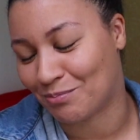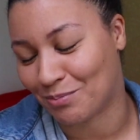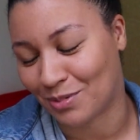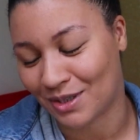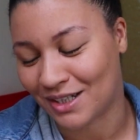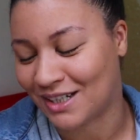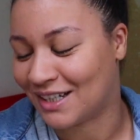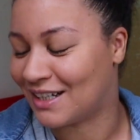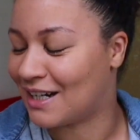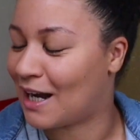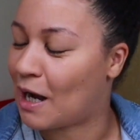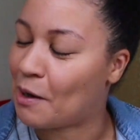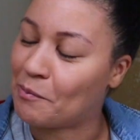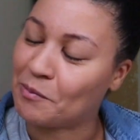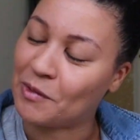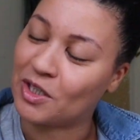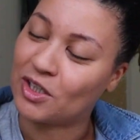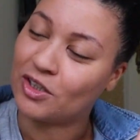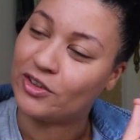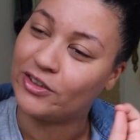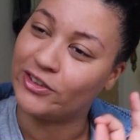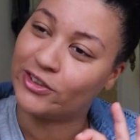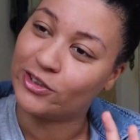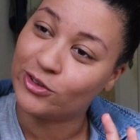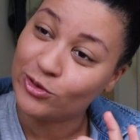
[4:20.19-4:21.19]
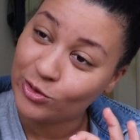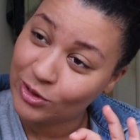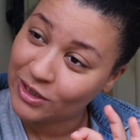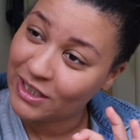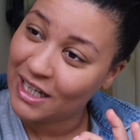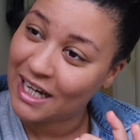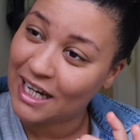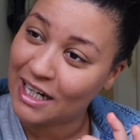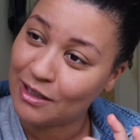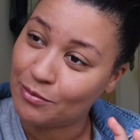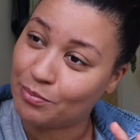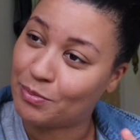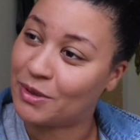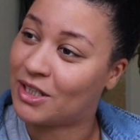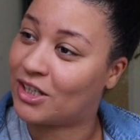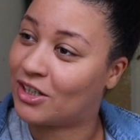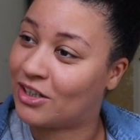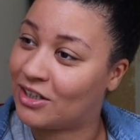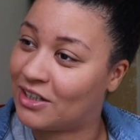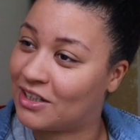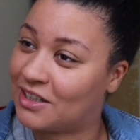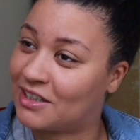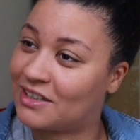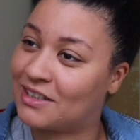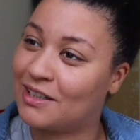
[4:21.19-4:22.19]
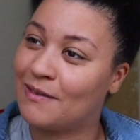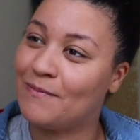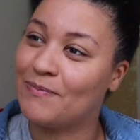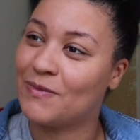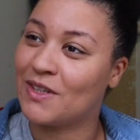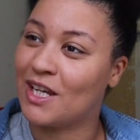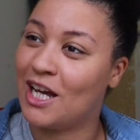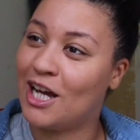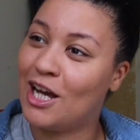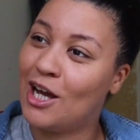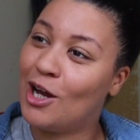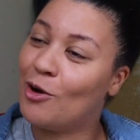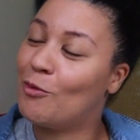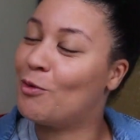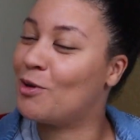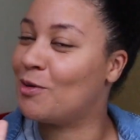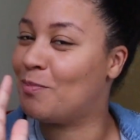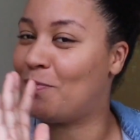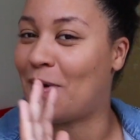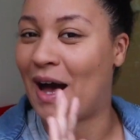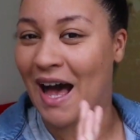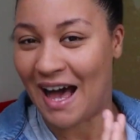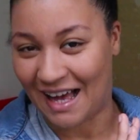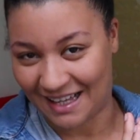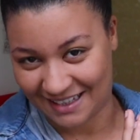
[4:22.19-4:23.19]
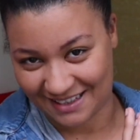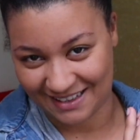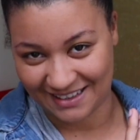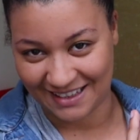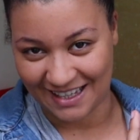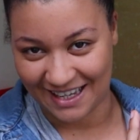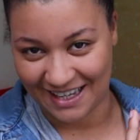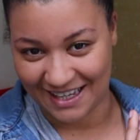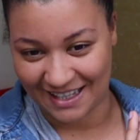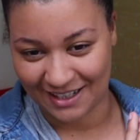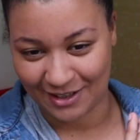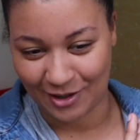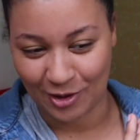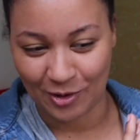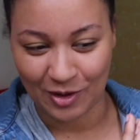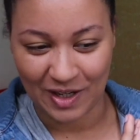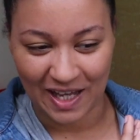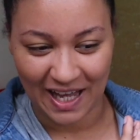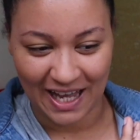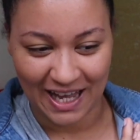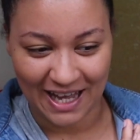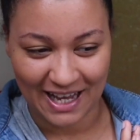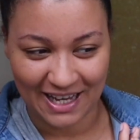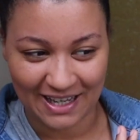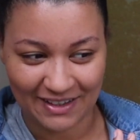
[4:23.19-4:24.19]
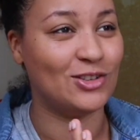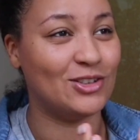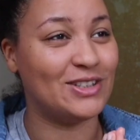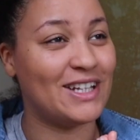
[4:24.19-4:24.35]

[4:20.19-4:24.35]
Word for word: but I'm not going to do that because we're past that, okay?